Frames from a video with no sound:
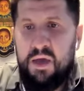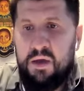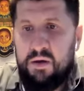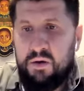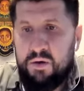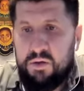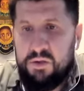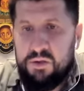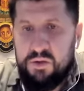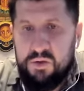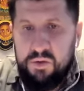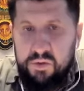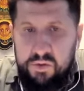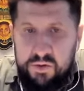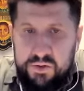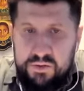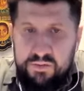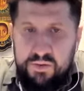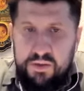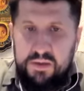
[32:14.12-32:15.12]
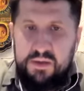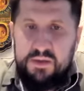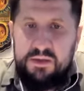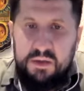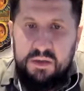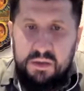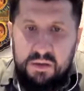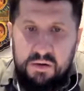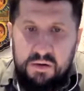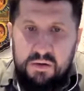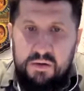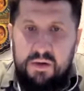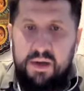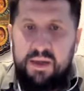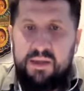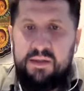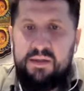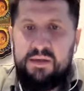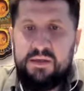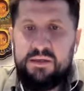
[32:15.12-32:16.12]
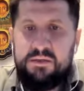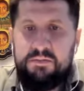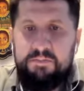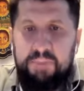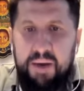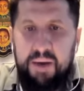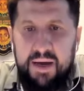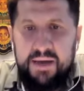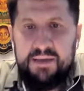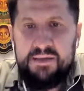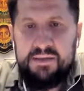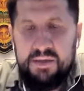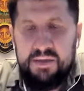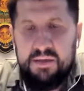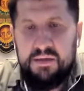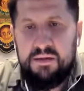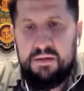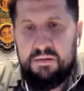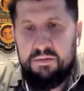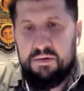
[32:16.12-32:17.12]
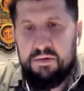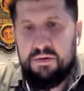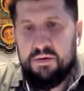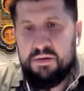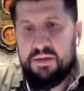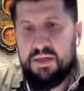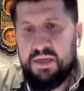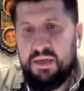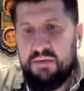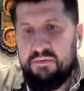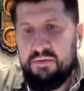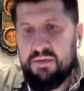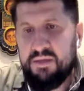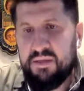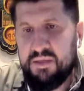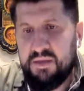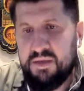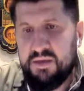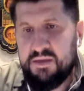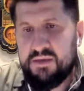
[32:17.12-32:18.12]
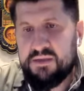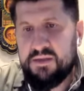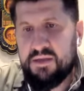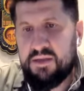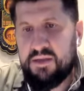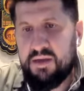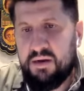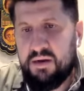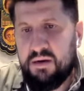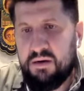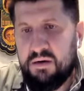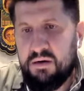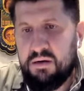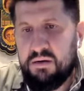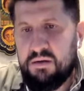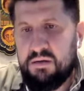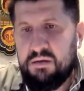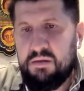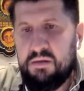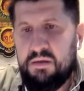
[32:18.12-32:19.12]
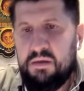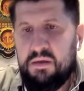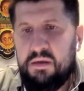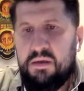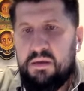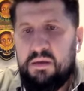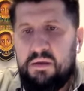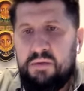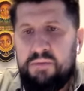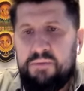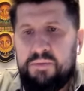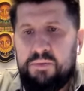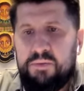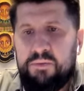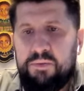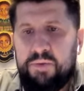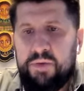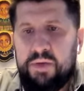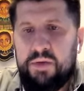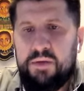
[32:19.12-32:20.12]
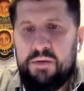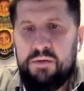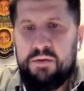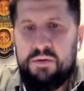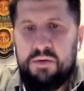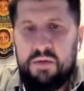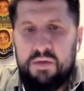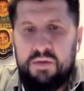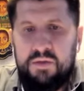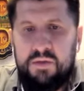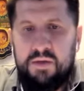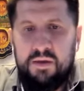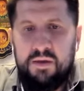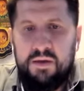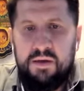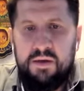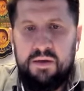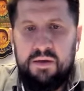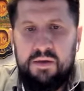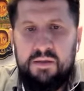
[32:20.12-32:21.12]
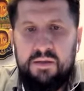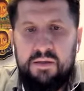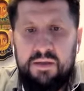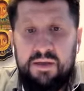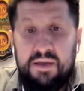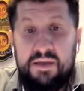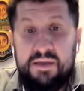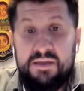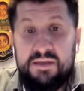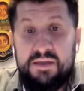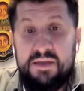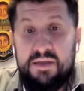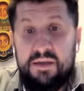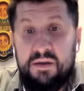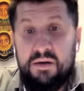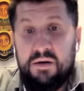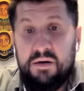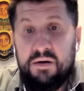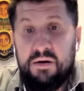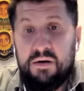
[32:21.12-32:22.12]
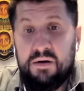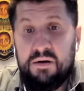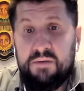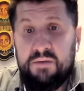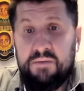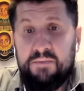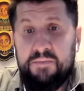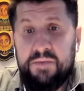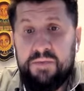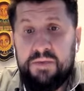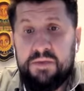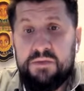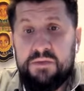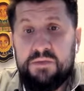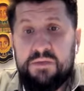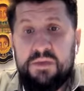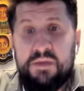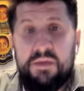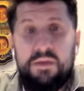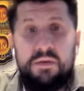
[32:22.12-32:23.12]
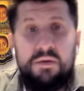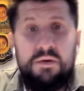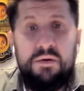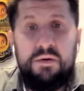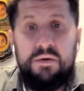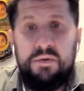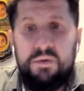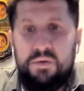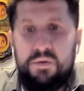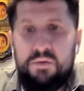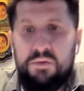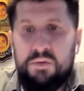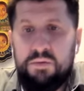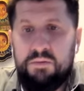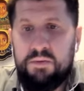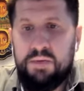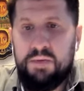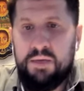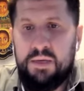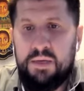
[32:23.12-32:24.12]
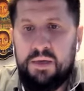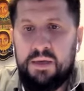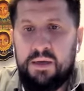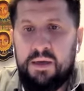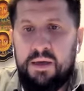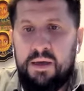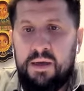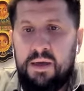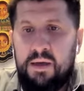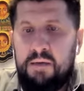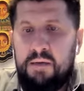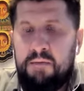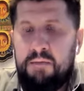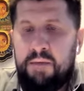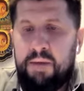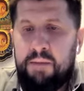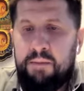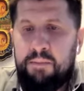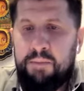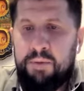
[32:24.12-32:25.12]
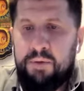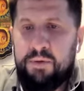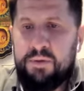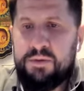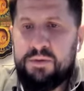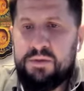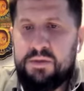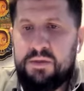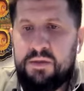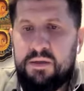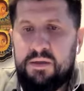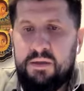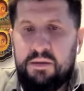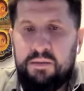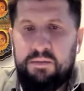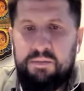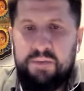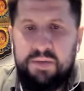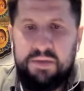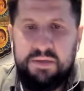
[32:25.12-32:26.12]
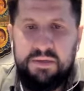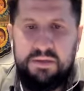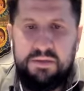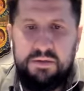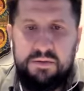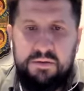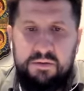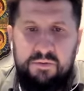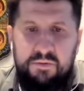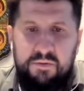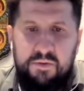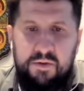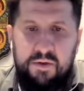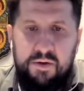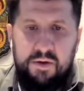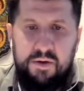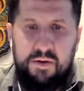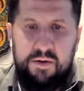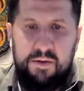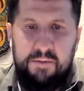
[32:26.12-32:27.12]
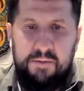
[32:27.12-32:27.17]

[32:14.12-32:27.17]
God chose what is low and despised in the world, even things that are not, to bring to nothing things that are, so that no human being might boast in the presence of God.